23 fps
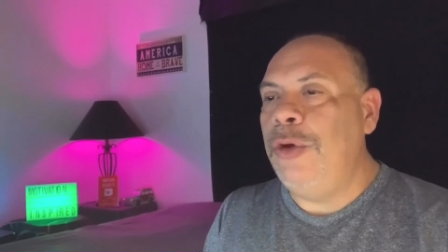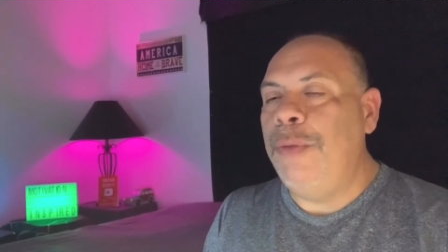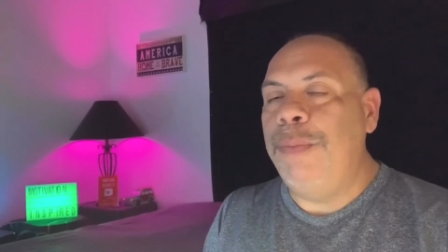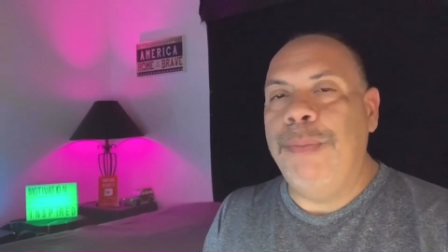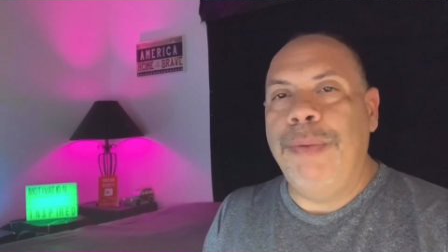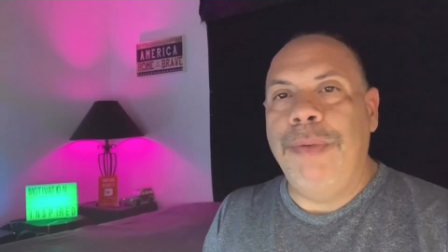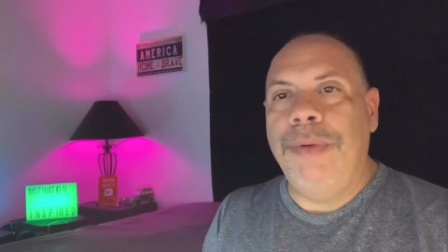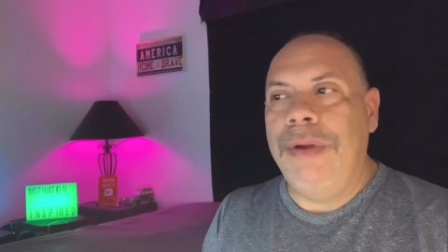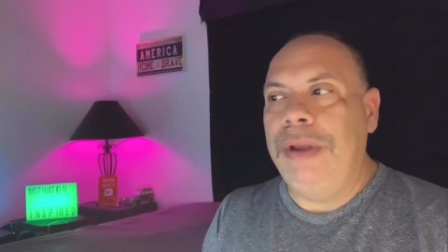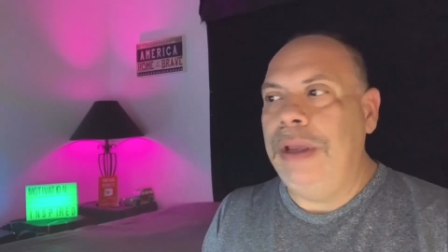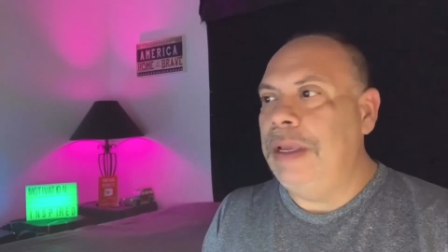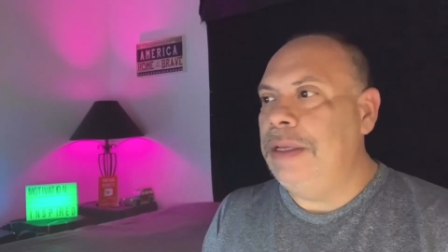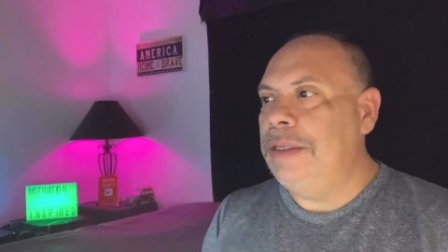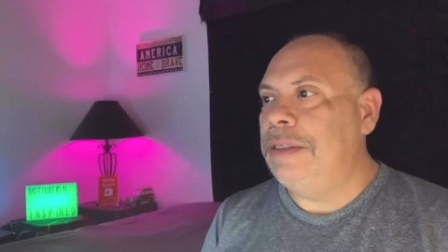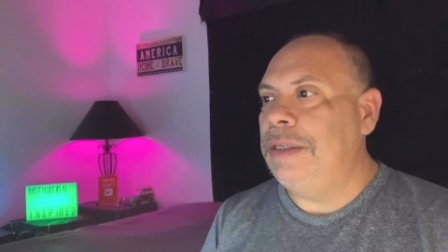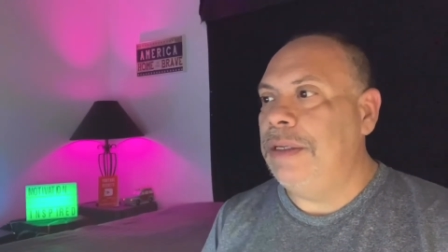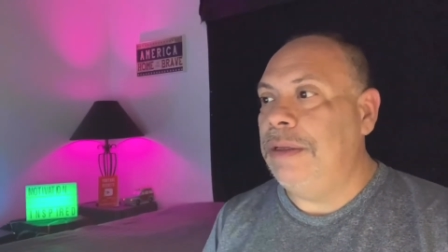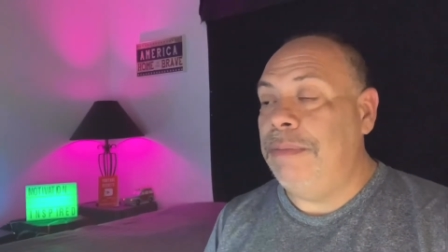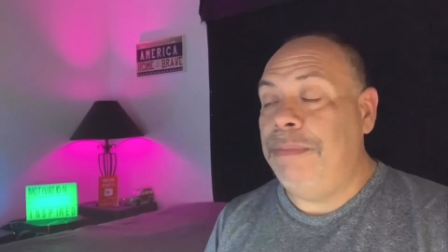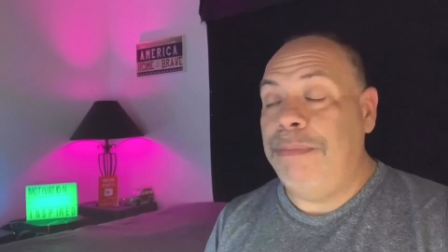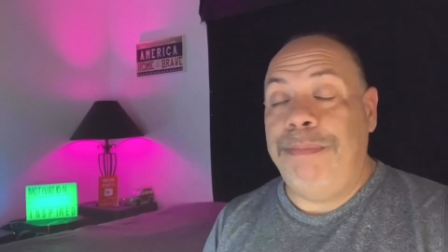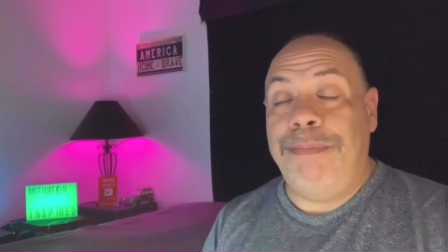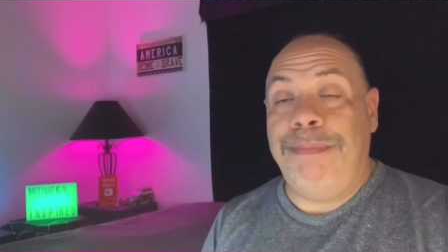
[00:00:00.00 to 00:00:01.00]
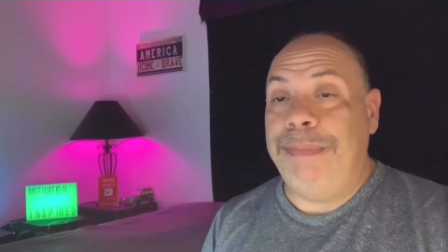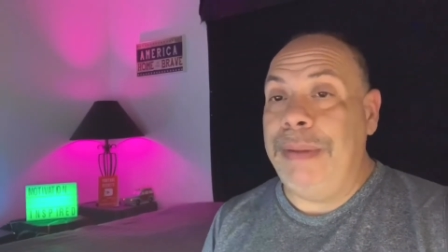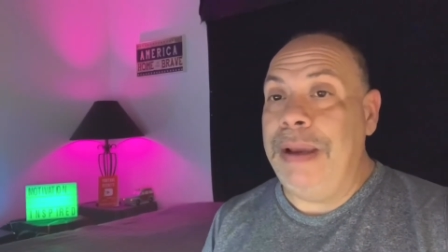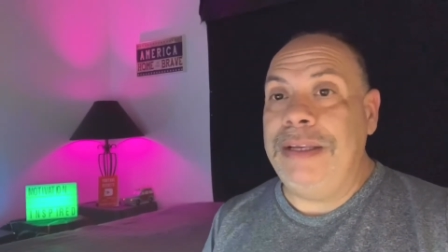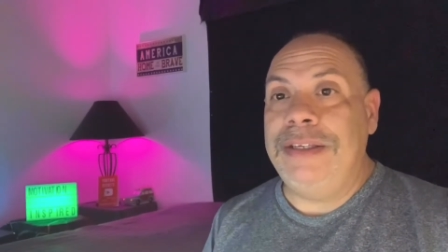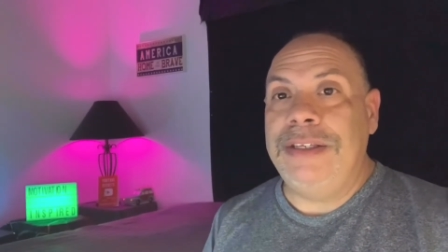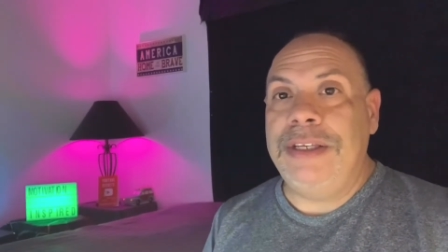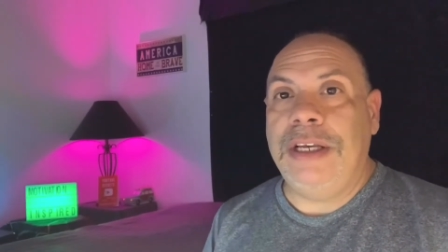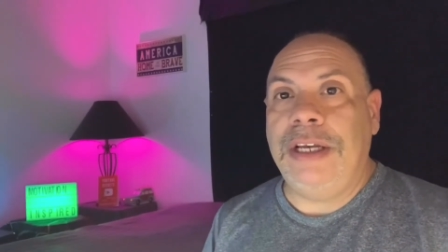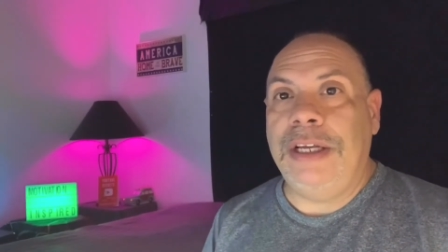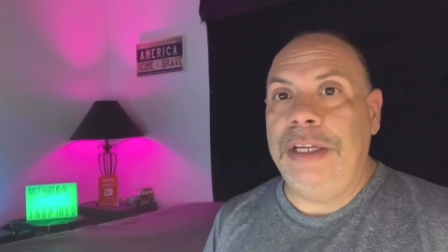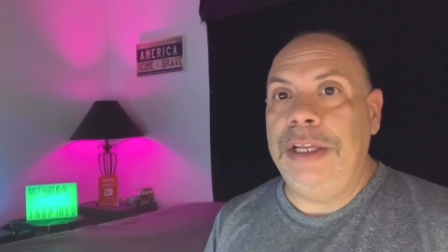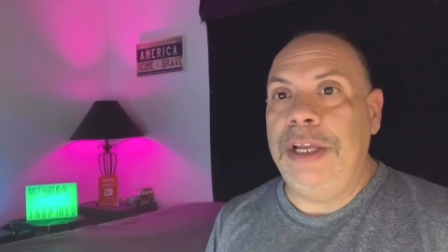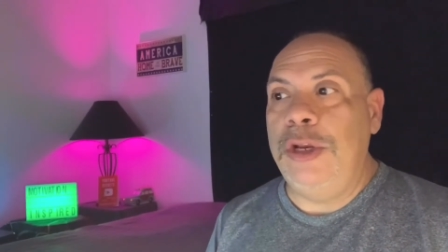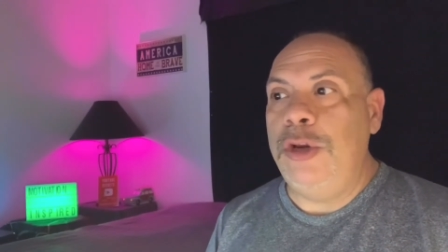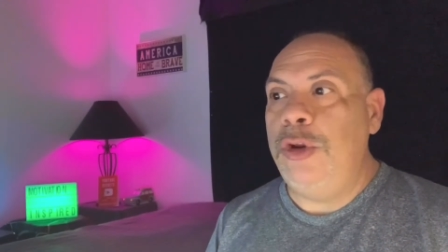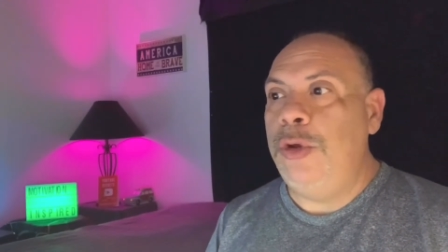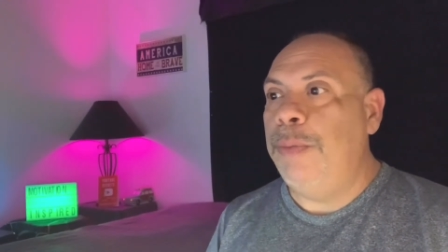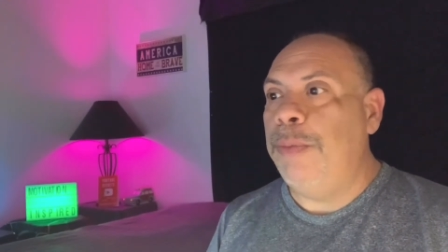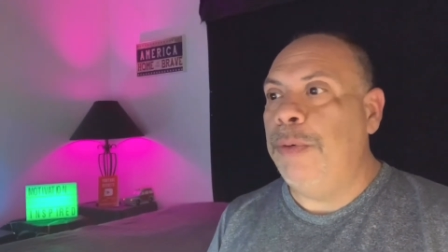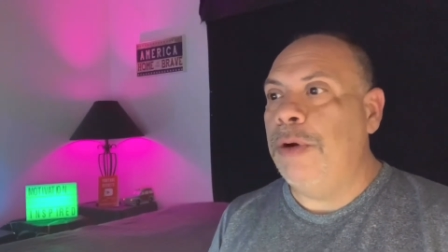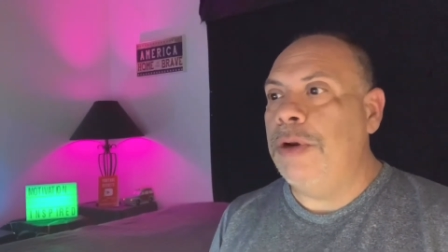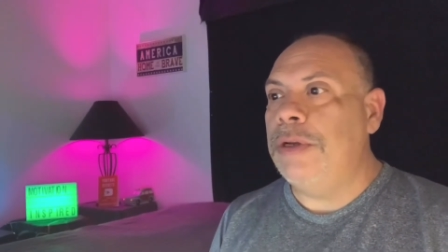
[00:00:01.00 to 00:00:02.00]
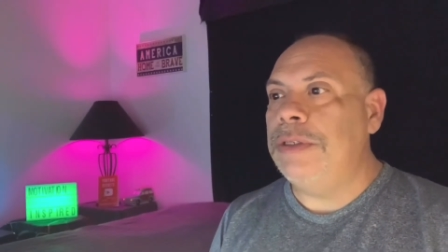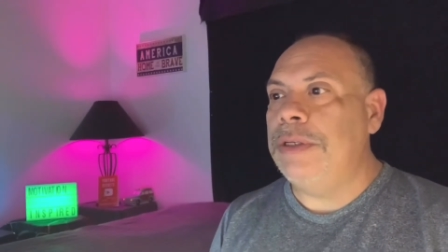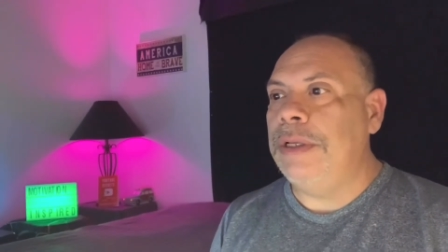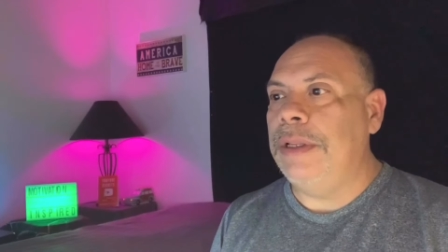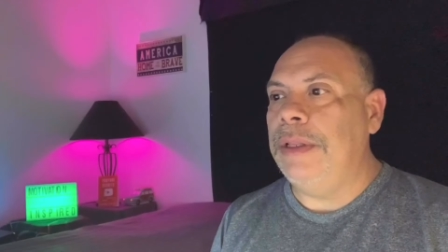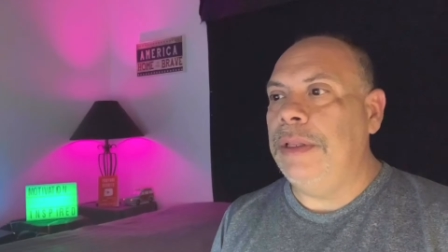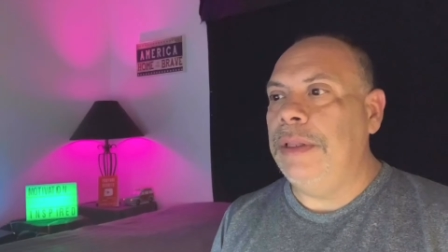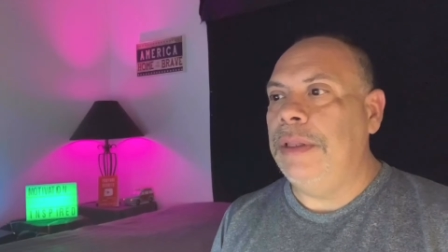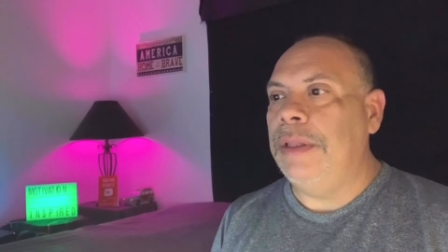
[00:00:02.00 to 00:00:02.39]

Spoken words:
is basically a new person.